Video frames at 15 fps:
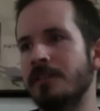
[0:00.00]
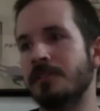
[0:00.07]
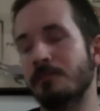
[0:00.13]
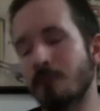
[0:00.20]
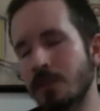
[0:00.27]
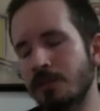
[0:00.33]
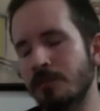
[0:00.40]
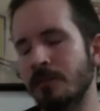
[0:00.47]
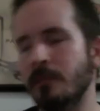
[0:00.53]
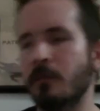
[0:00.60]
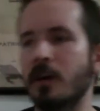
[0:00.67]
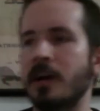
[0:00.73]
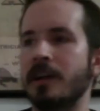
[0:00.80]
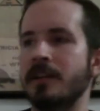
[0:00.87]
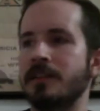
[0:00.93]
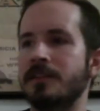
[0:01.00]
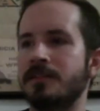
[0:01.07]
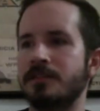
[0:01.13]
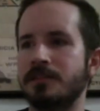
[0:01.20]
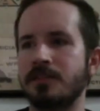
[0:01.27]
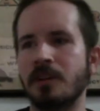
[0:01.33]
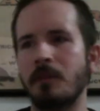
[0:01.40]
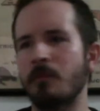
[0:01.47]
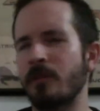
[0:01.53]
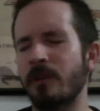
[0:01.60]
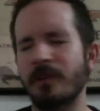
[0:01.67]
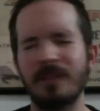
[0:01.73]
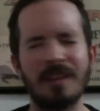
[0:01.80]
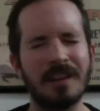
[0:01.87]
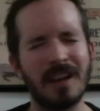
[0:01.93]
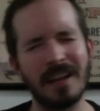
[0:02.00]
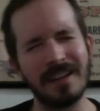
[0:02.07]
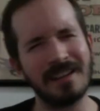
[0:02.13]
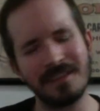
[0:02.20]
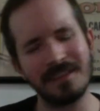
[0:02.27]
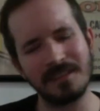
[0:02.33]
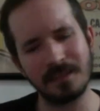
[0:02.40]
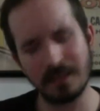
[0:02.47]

and mystery wise, somewhere in the 90s.